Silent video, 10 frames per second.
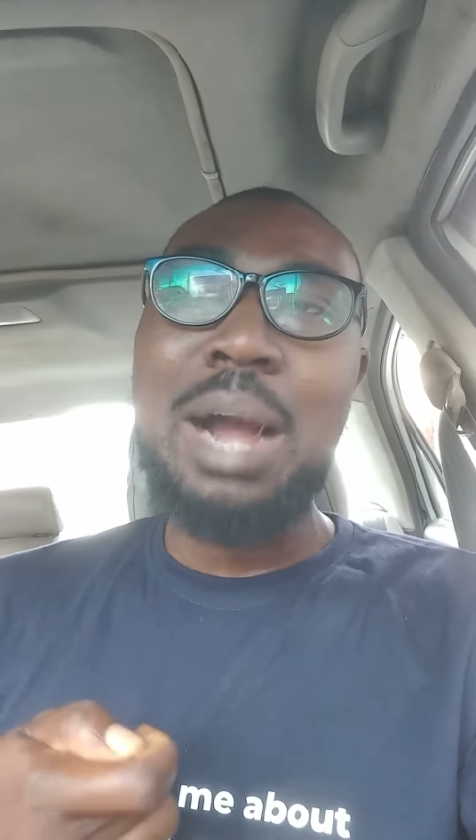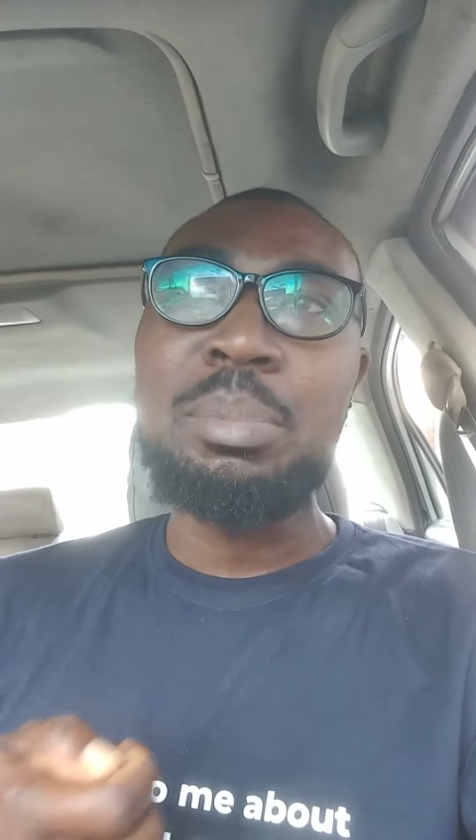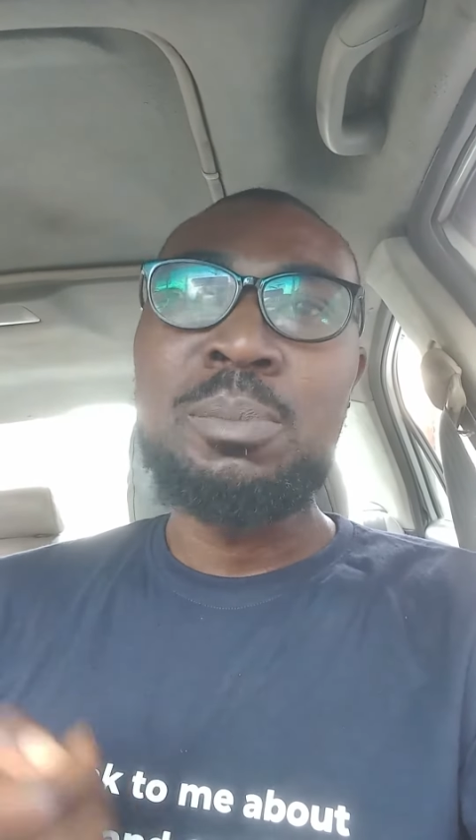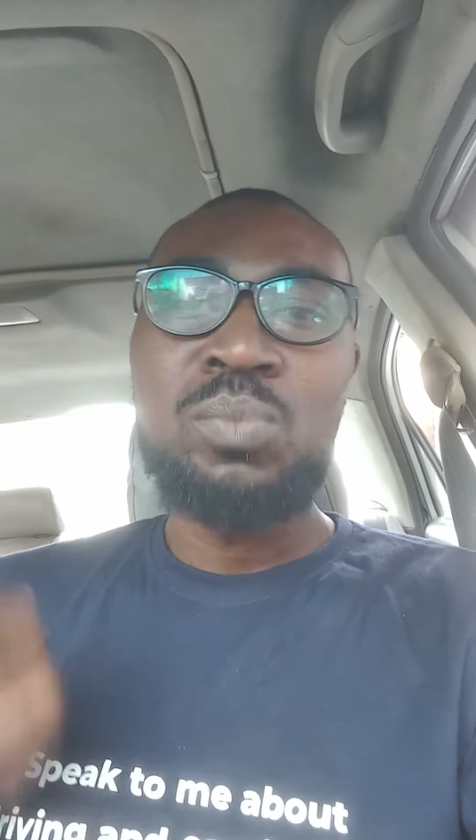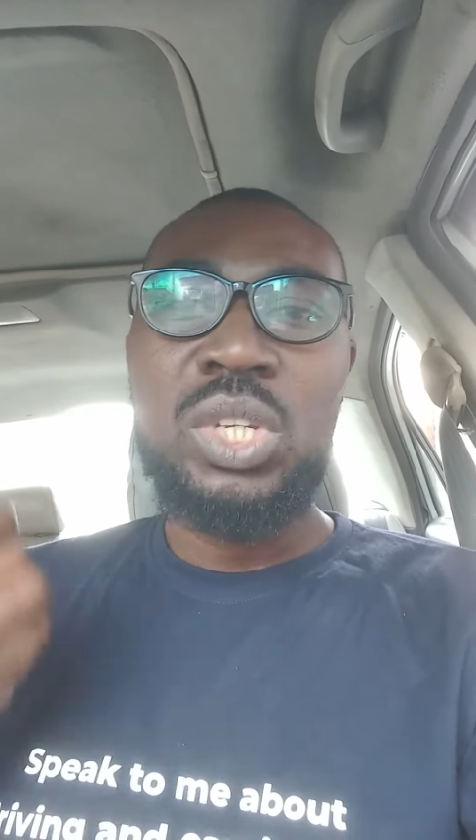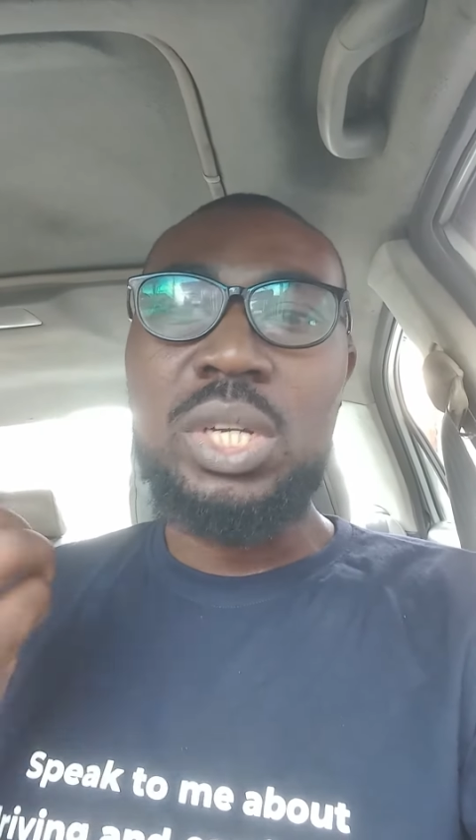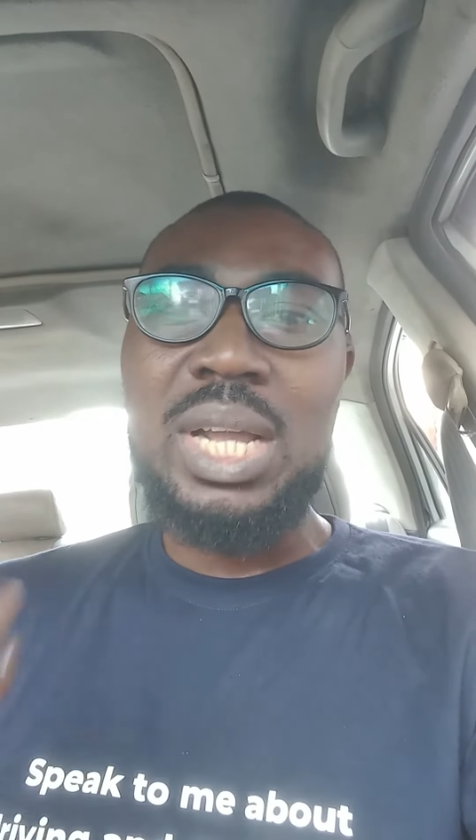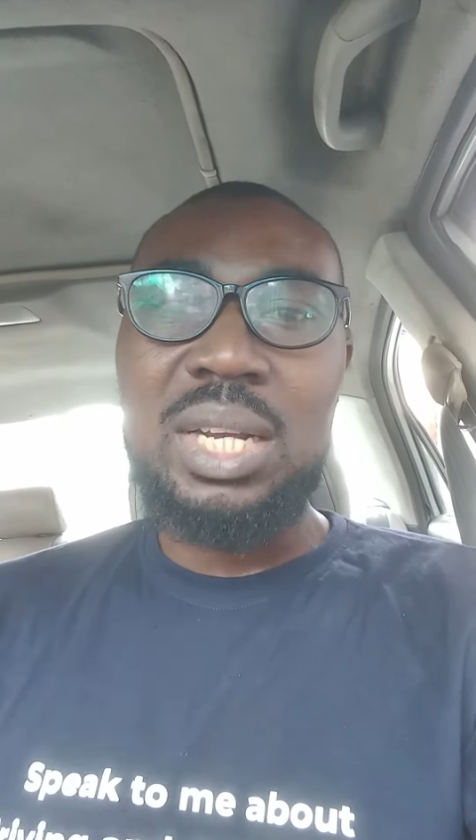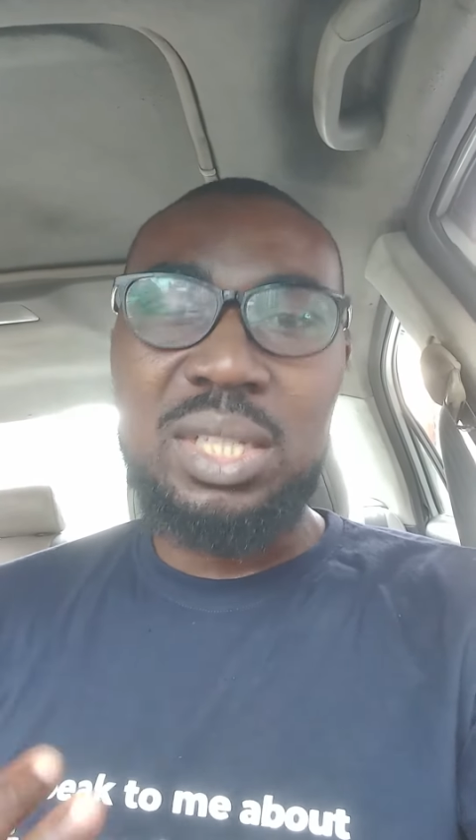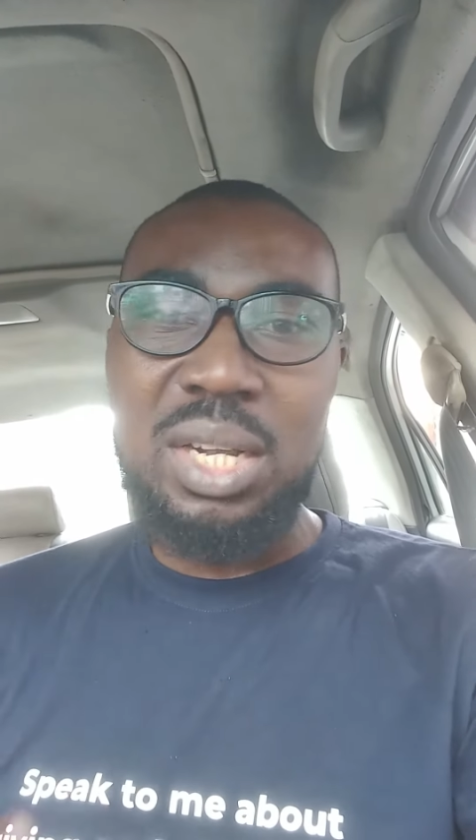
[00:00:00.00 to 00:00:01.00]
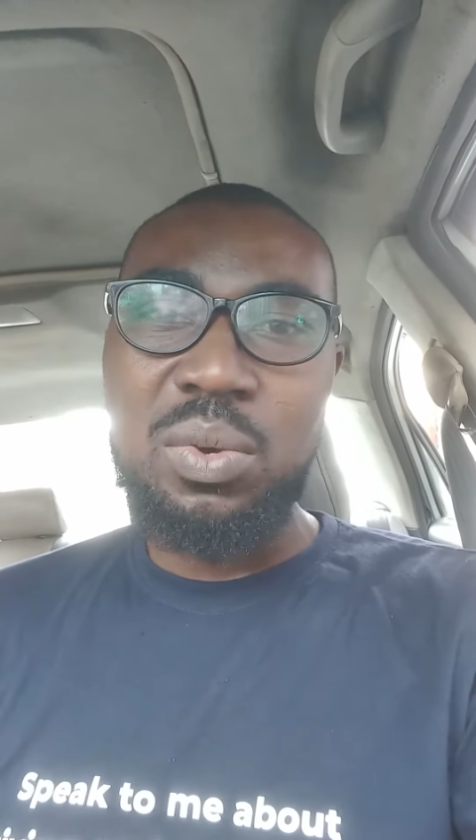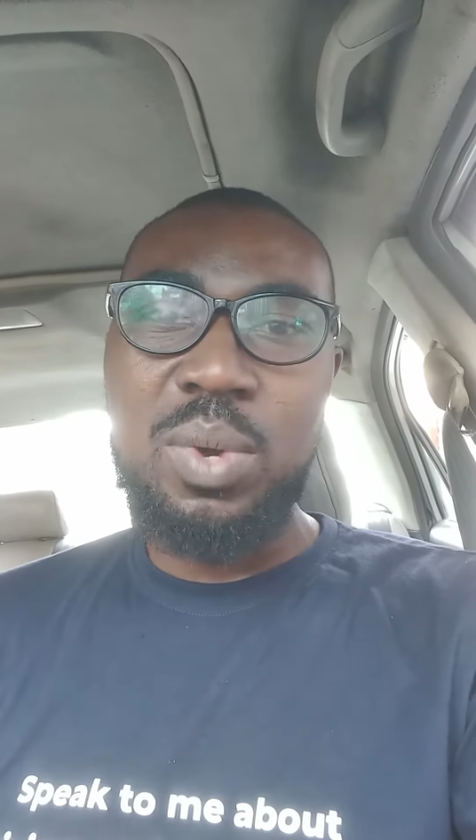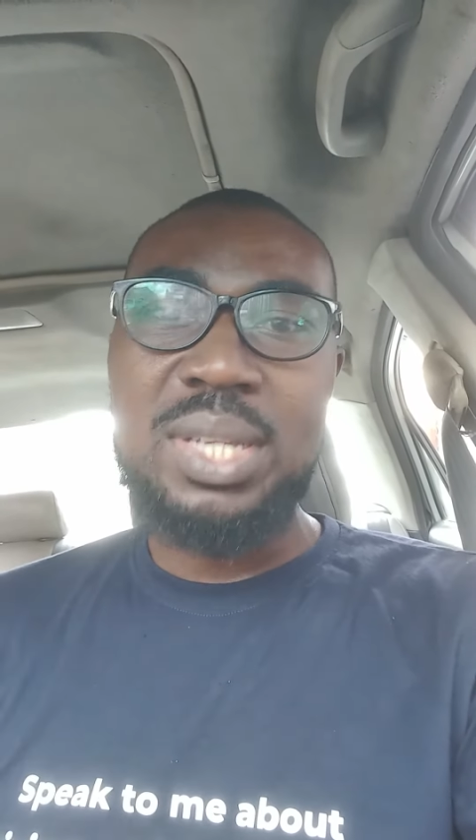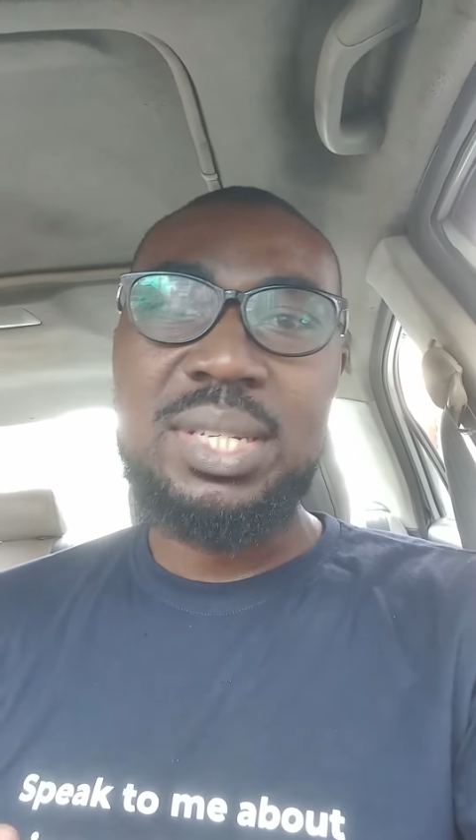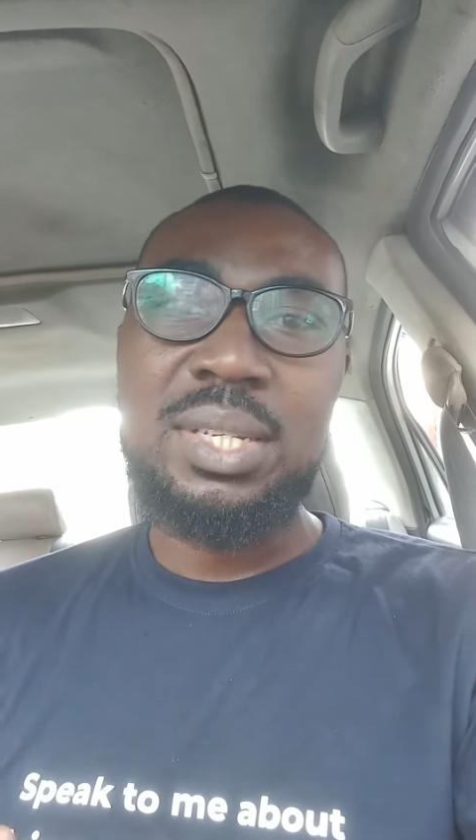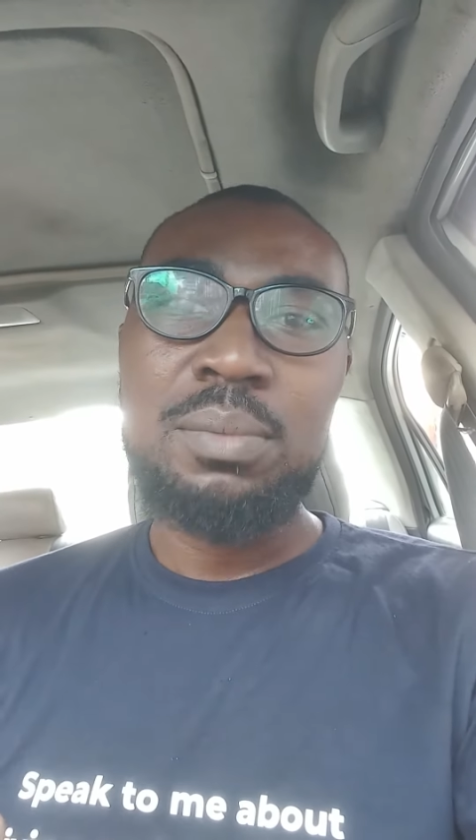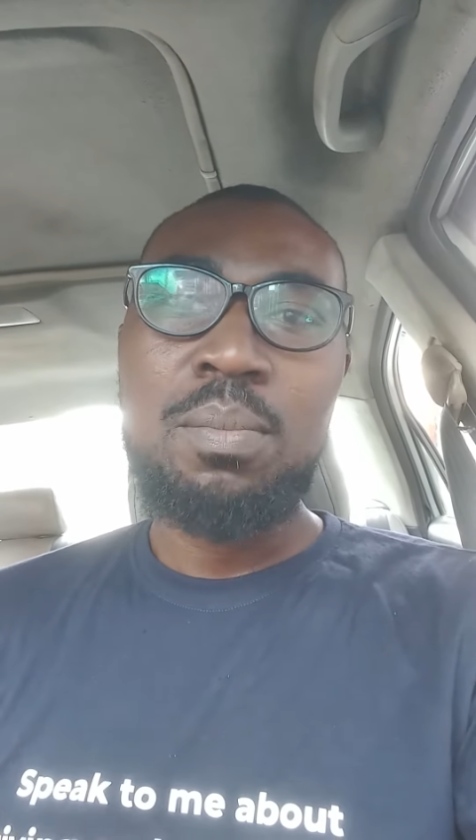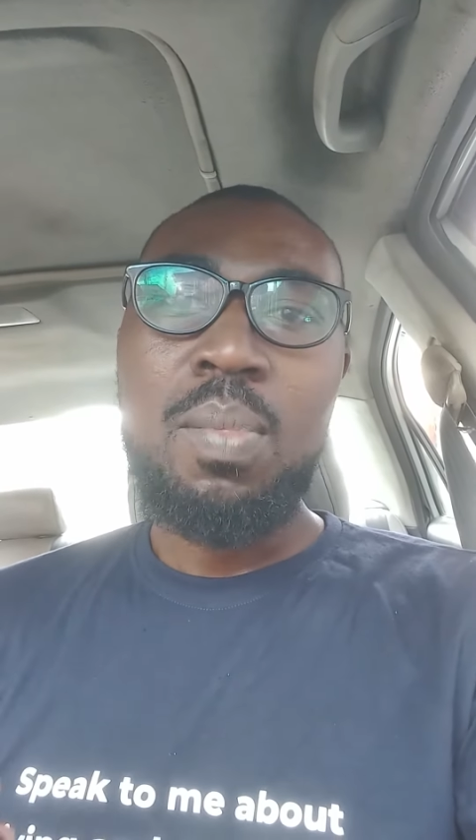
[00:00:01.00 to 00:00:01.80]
app, you can request